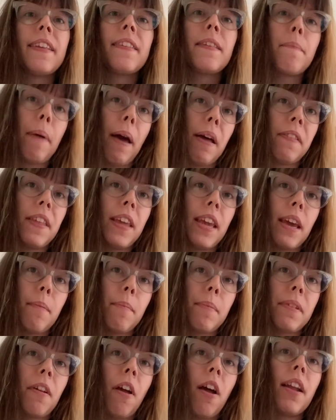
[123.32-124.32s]
about the
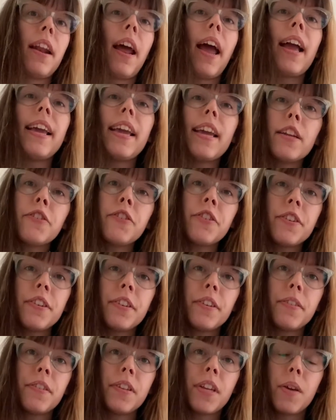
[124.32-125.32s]
Amazon, I
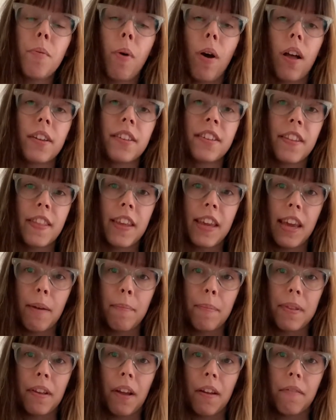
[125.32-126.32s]
introduced you all to the
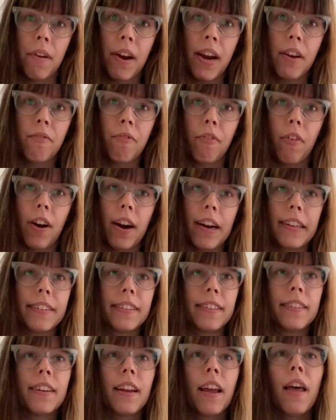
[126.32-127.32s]
Amazon
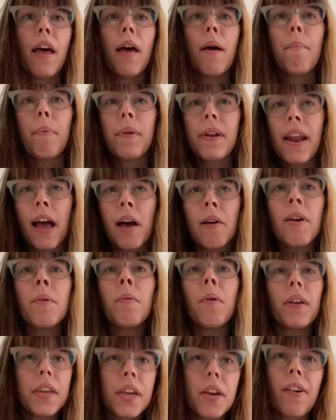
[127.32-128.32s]
rainforest. But now I
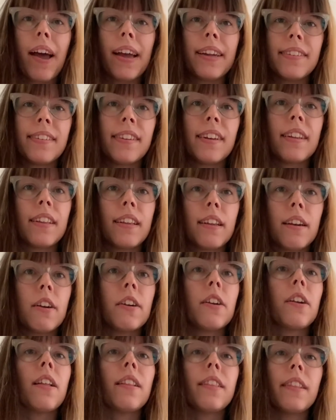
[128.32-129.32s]
want you guys to
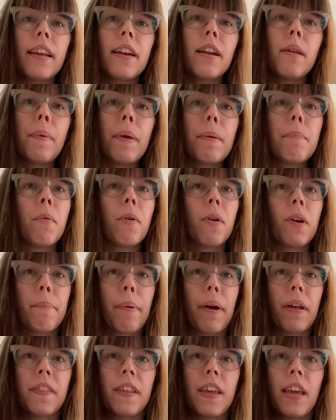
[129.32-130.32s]
learn a little bit more
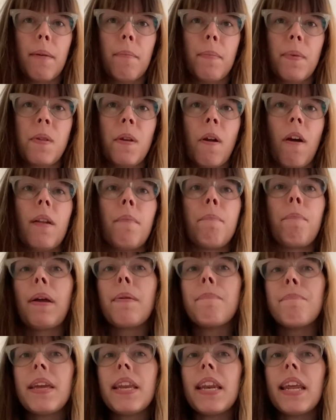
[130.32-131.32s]
about the Amazon by
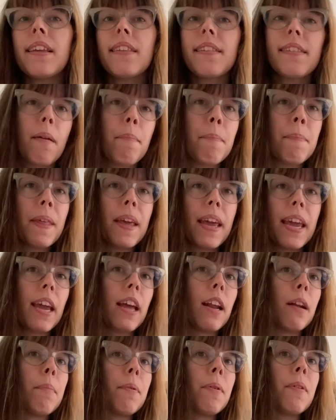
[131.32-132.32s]
meeting some of the
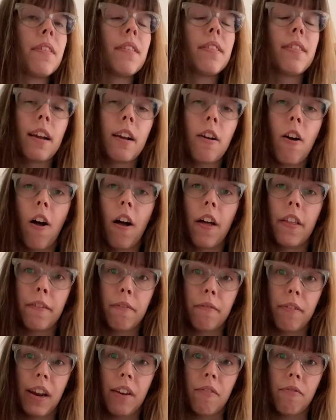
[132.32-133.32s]
animals that call the
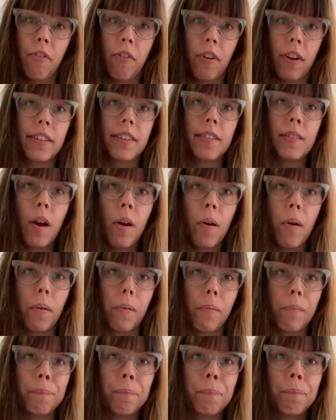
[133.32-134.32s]
rainforest
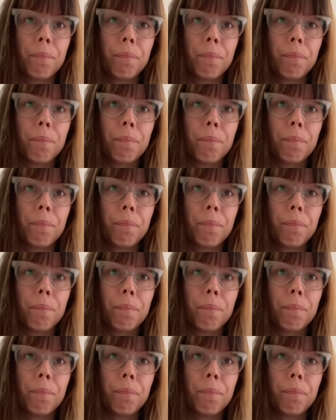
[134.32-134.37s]
home.